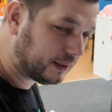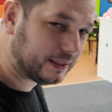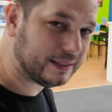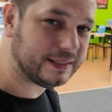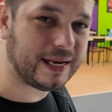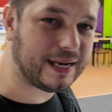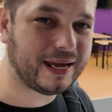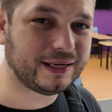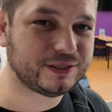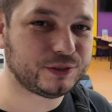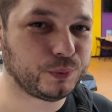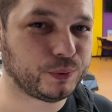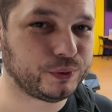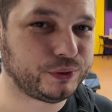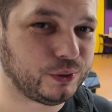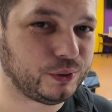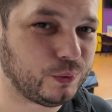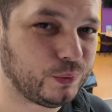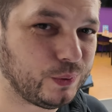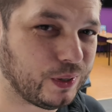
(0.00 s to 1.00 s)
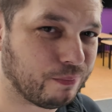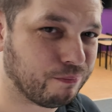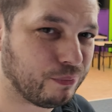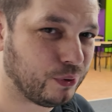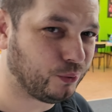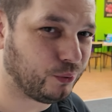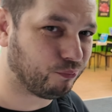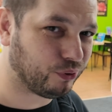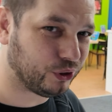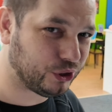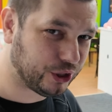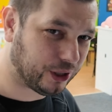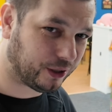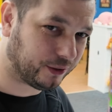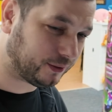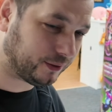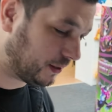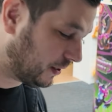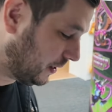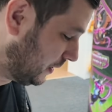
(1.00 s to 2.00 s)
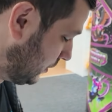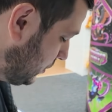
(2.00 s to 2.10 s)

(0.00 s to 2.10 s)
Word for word: Next, we'll do Moonbridge. John.